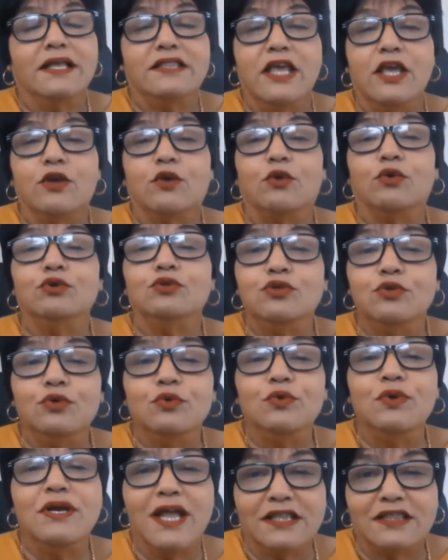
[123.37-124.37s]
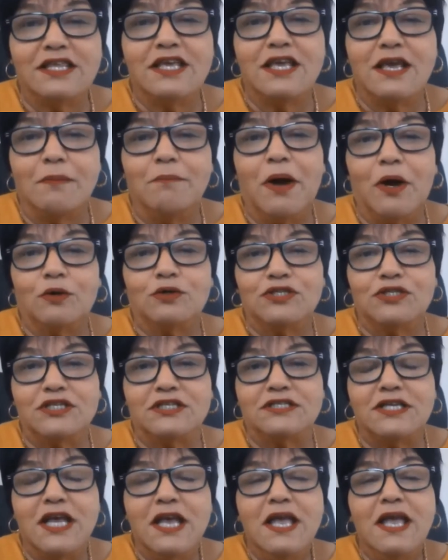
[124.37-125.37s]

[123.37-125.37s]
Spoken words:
and they could do nothing about it.